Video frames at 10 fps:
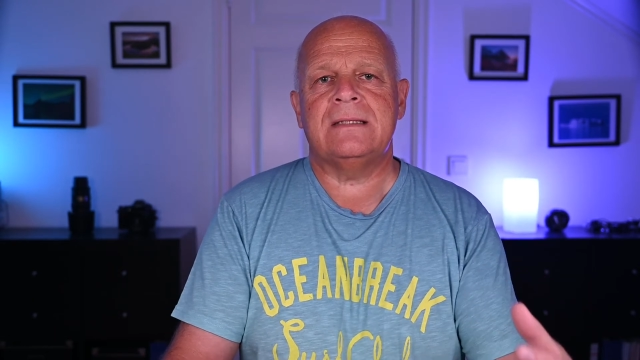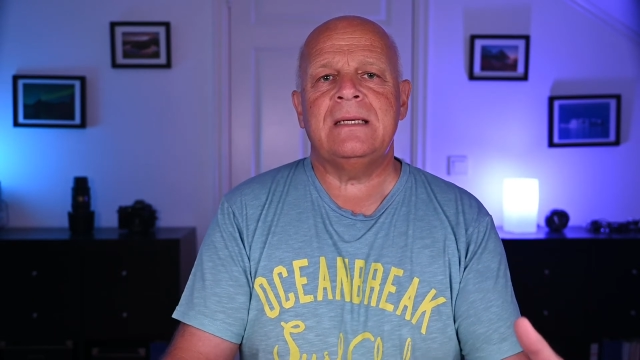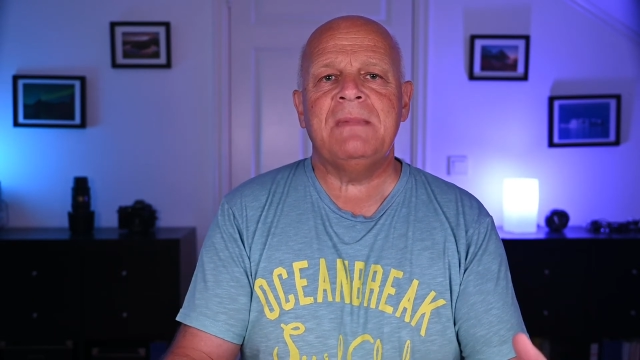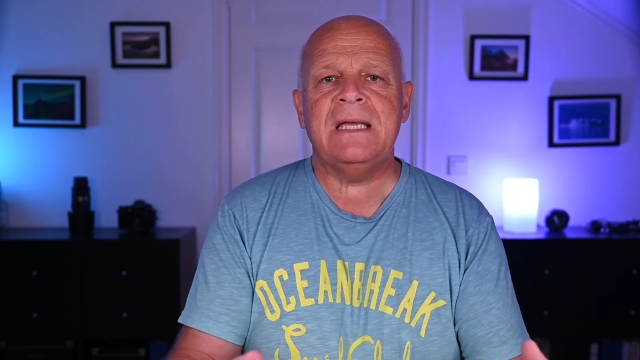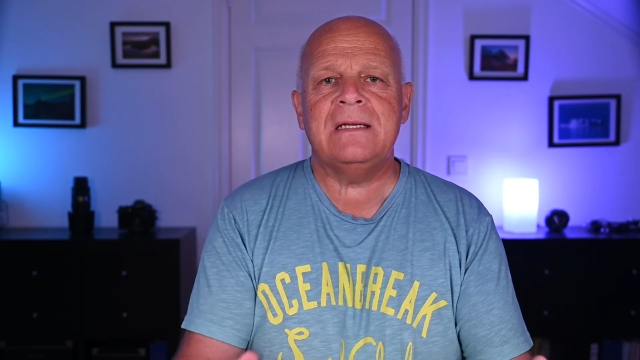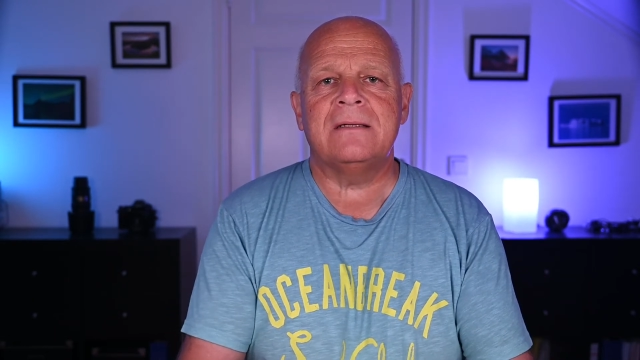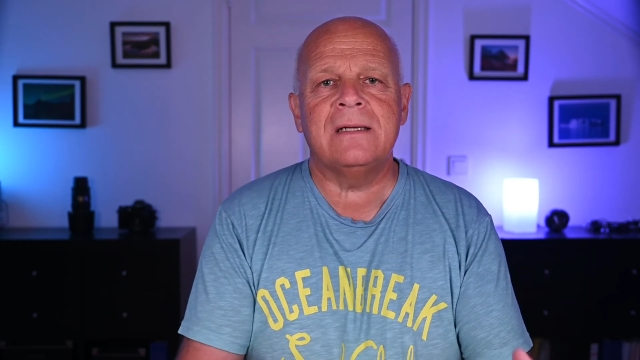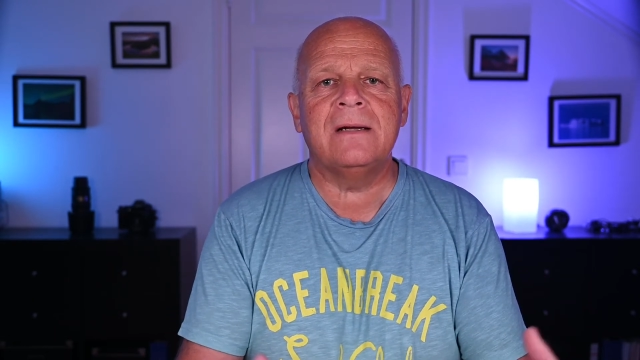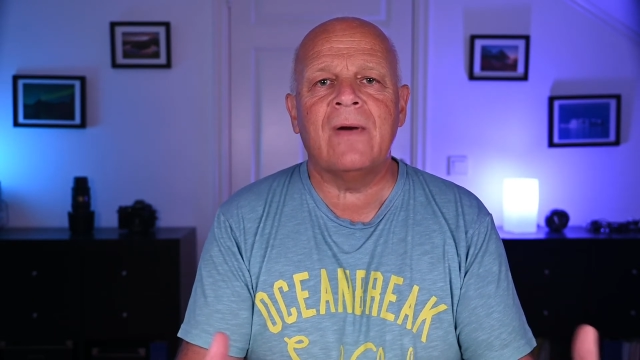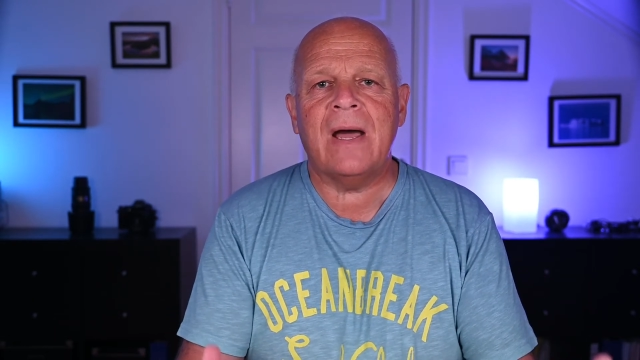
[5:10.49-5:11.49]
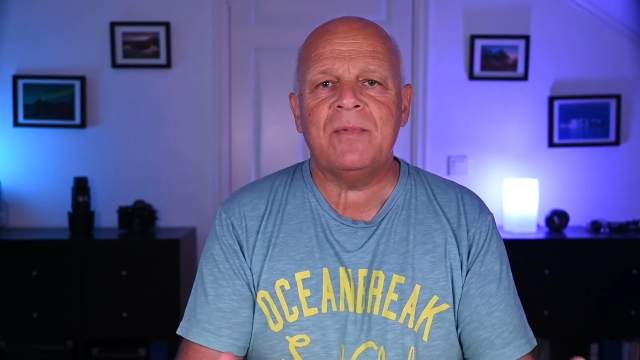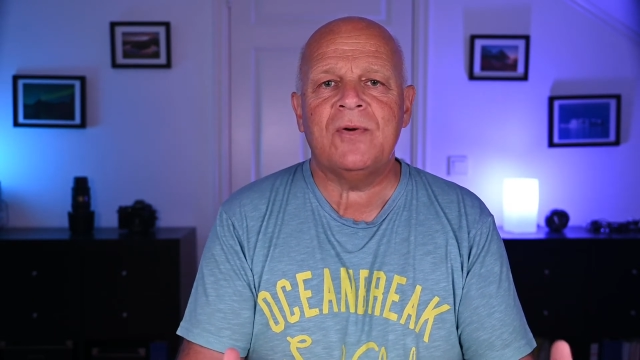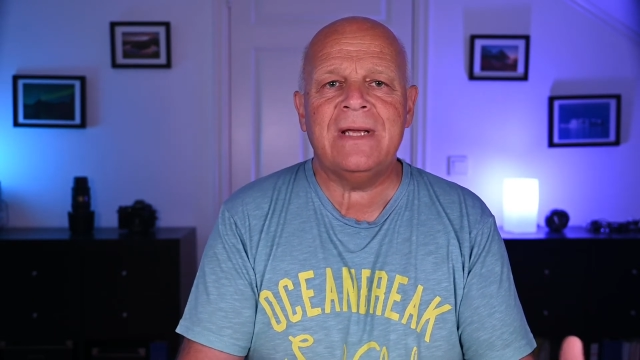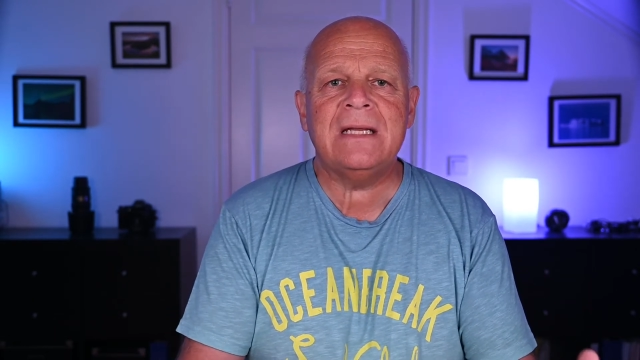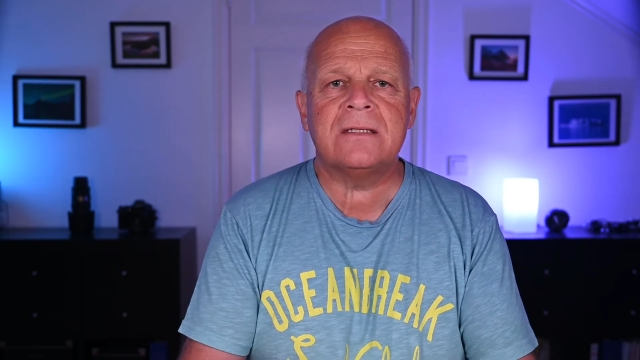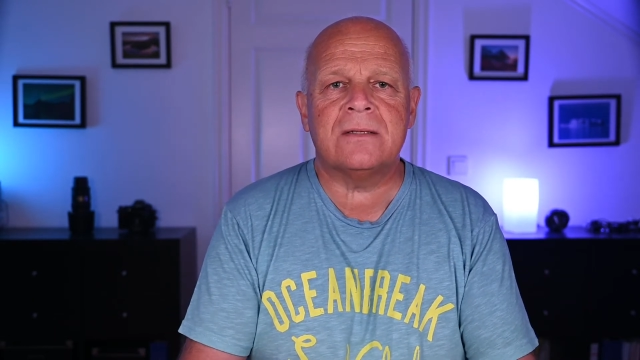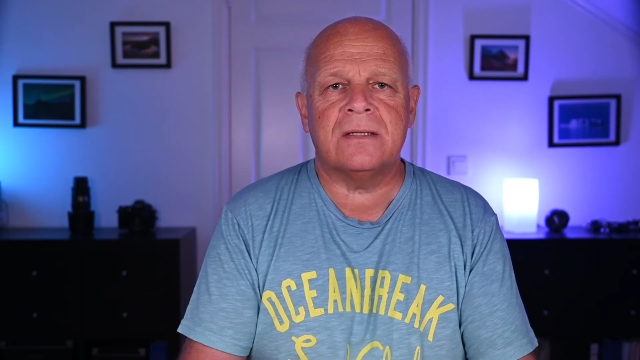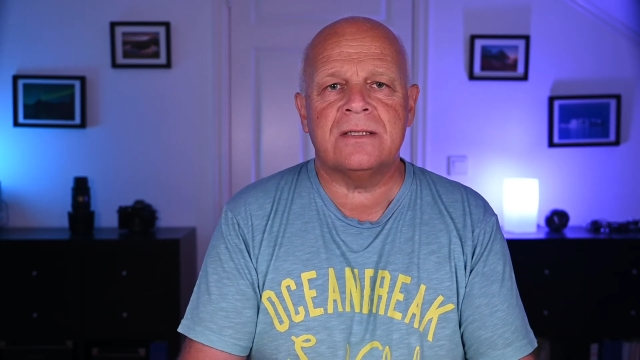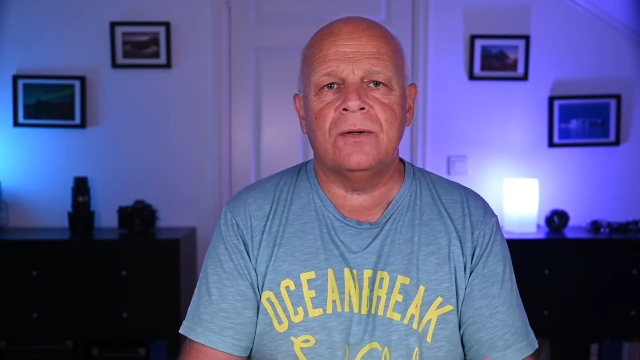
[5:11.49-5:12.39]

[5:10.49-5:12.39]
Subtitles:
immediately grab your interest,